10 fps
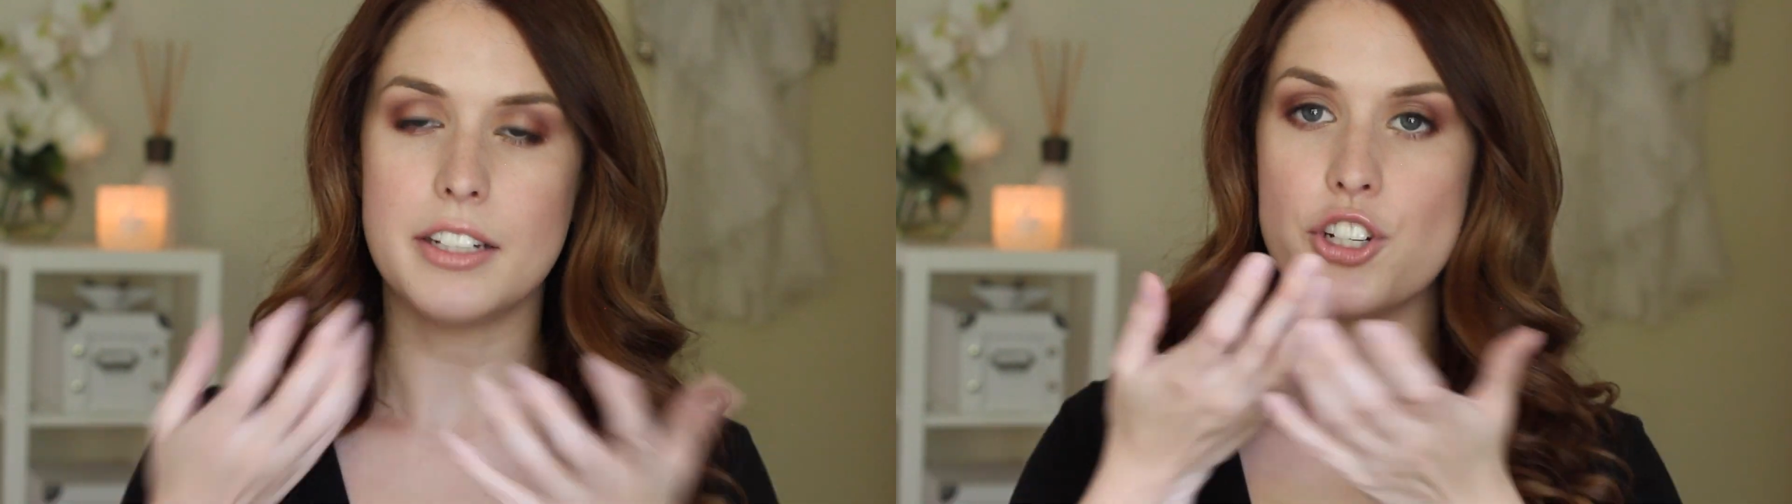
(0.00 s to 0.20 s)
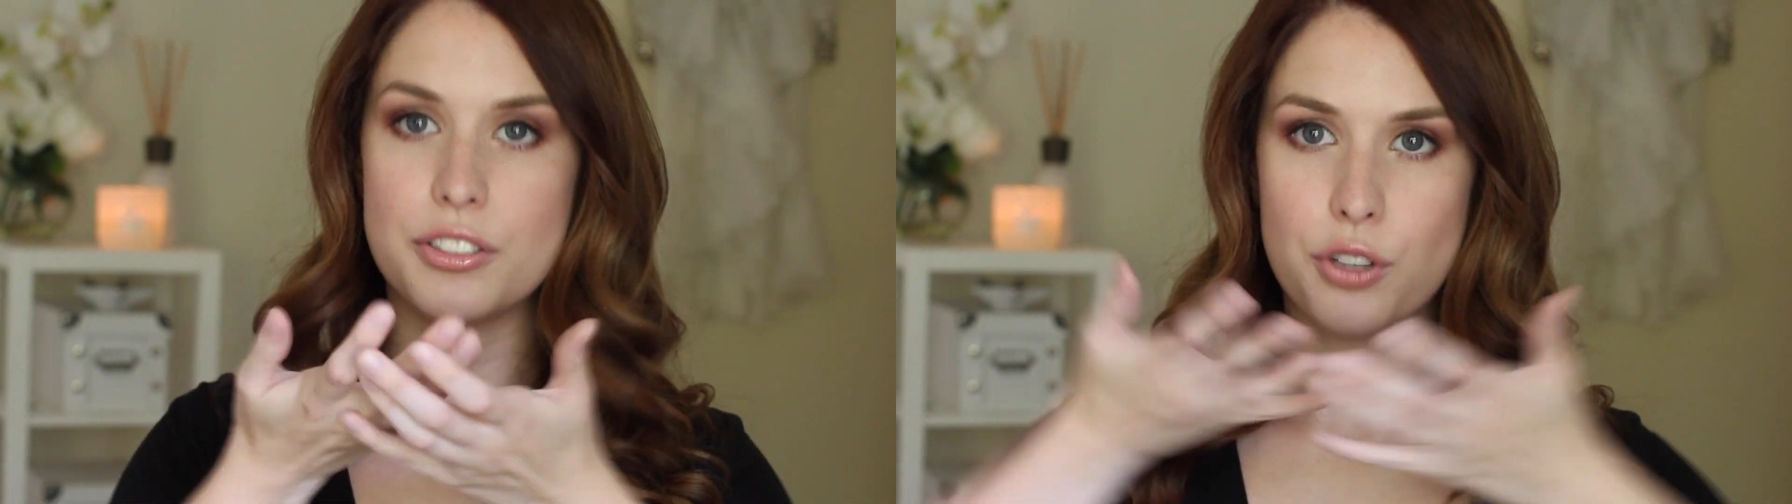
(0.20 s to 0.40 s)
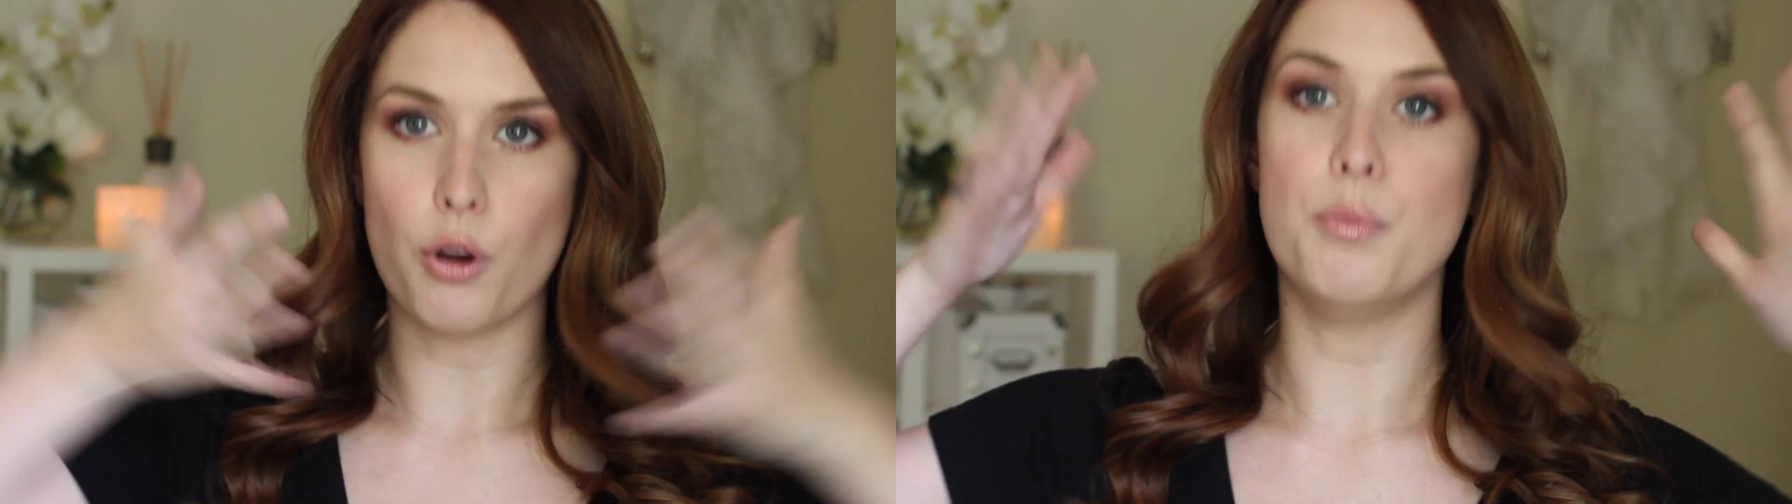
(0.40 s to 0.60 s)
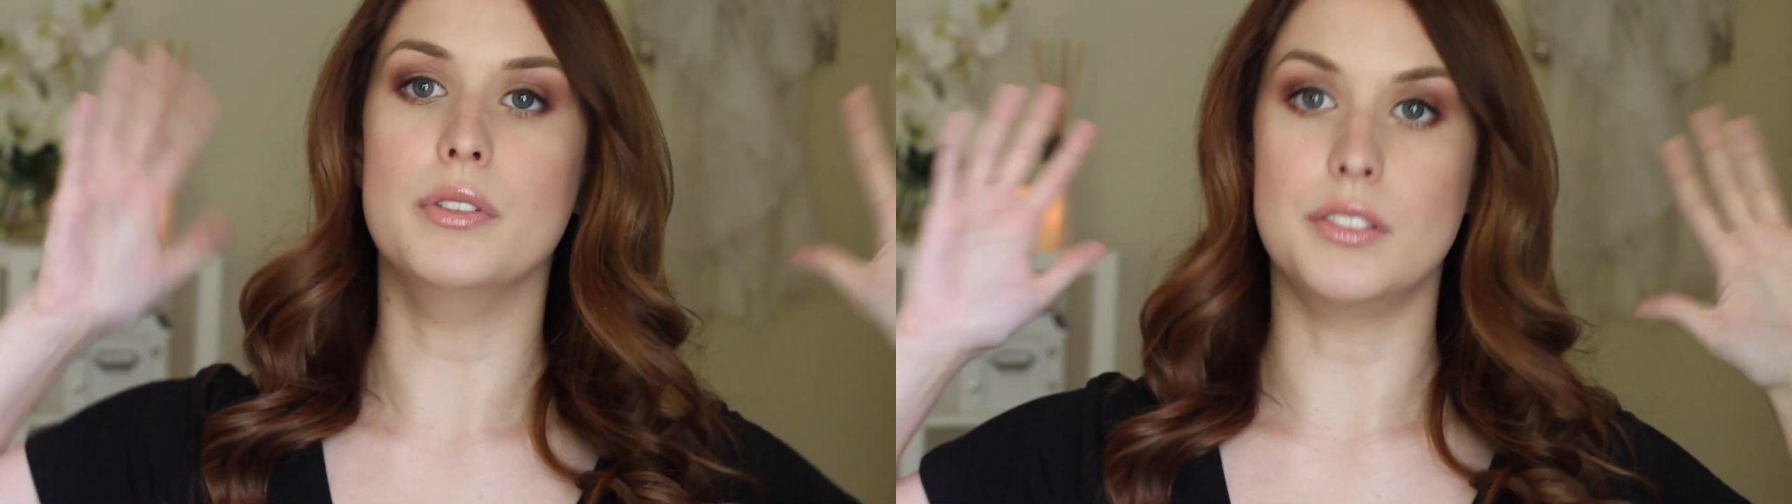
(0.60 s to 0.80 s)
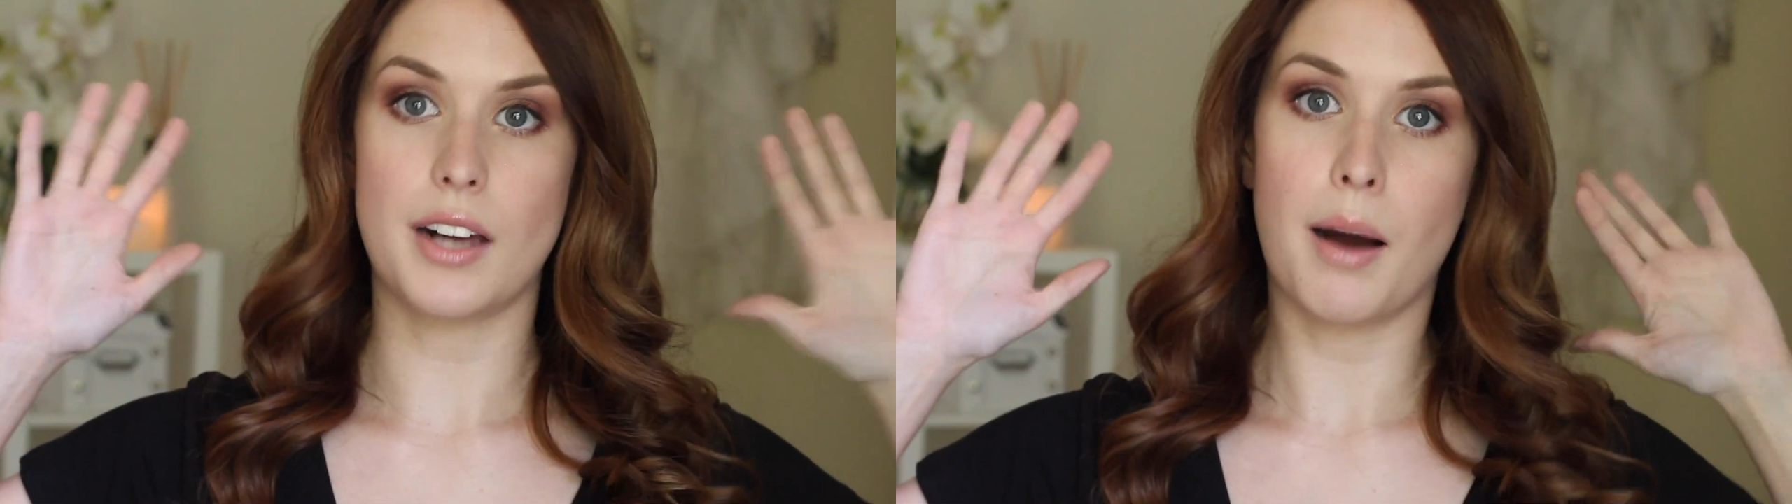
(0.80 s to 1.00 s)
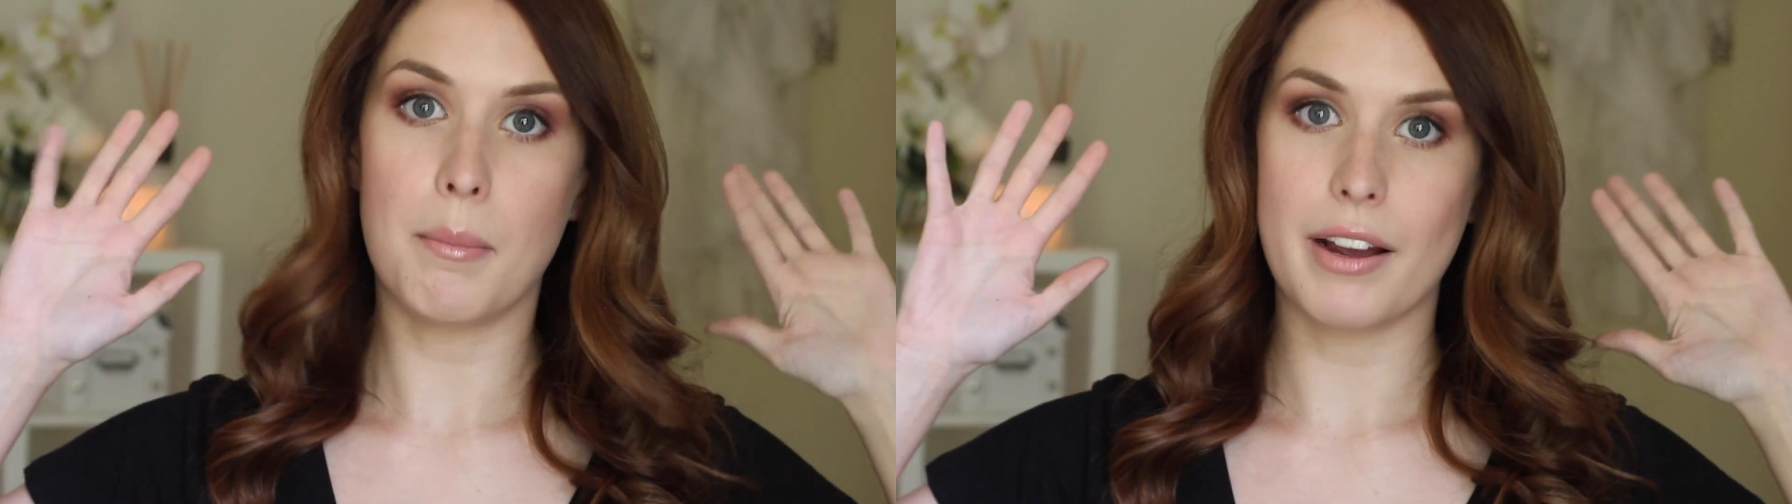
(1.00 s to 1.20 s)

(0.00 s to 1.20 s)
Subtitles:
It just opens up